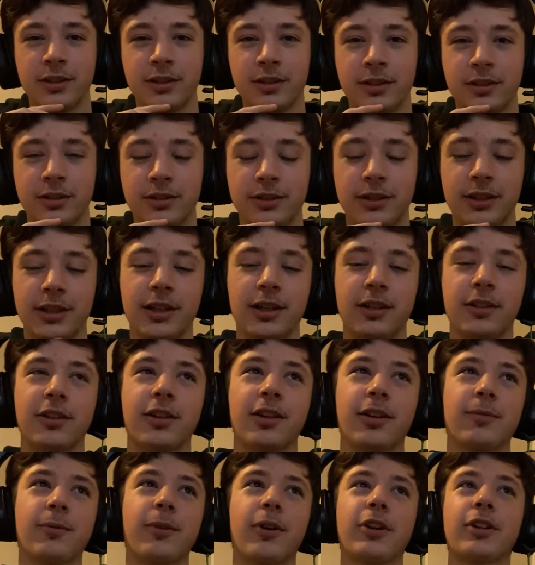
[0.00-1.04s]
yeah, no,
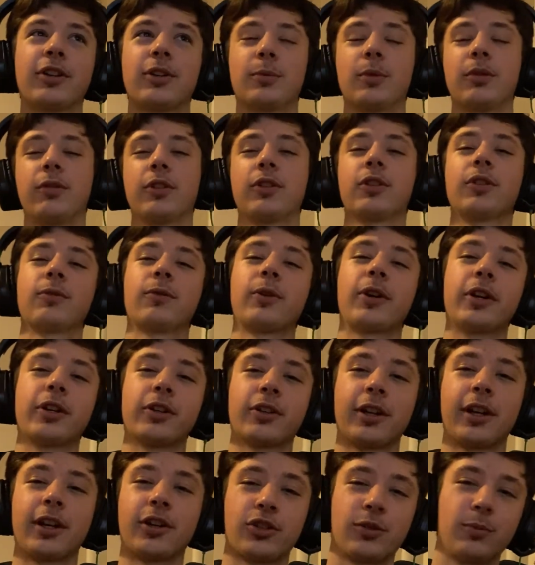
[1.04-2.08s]
very good movie, very good
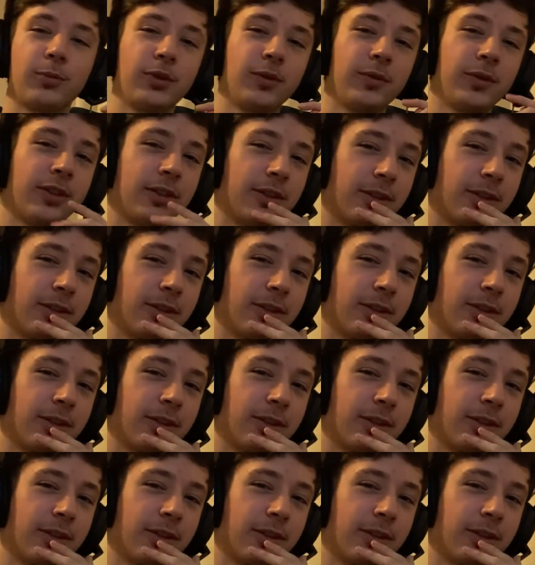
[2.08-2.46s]
action movie.